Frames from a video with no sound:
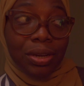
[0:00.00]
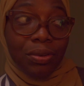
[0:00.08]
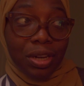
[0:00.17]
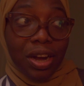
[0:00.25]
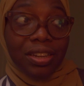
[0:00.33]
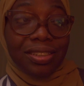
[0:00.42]

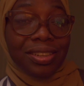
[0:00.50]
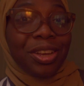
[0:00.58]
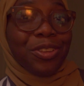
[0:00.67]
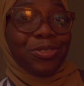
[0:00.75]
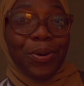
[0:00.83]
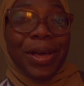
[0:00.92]
regarding,
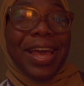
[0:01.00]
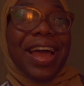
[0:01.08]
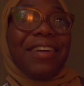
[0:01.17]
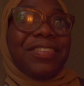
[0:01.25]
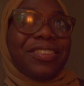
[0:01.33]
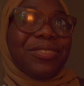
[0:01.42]
so
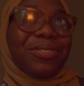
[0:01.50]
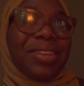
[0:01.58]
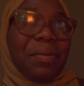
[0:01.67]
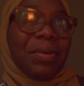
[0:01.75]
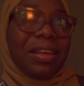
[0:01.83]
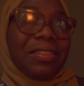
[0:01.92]
every single
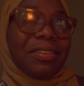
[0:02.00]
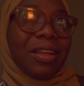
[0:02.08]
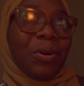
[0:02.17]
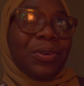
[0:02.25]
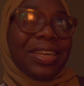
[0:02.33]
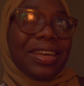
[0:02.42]
time when I think
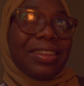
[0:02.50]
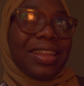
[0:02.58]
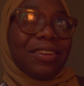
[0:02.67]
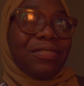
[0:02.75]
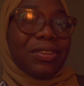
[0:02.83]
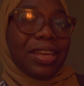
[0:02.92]
that, okay,
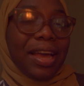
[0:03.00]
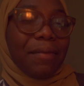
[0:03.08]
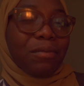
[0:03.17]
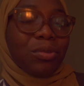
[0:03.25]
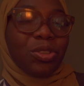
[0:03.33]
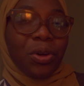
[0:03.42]
thankfully I
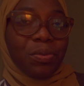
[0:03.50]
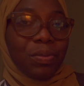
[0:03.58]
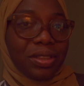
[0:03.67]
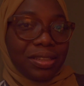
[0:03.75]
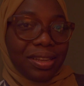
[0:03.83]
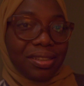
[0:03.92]
am done
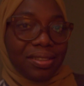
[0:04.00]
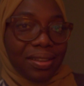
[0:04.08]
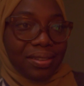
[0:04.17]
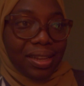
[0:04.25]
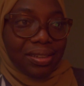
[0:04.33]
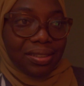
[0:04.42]
with the data
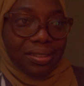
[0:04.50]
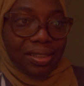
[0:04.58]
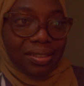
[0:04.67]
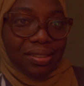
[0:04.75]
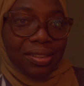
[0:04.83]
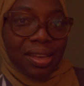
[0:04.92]

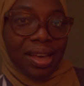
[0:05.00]
analysis,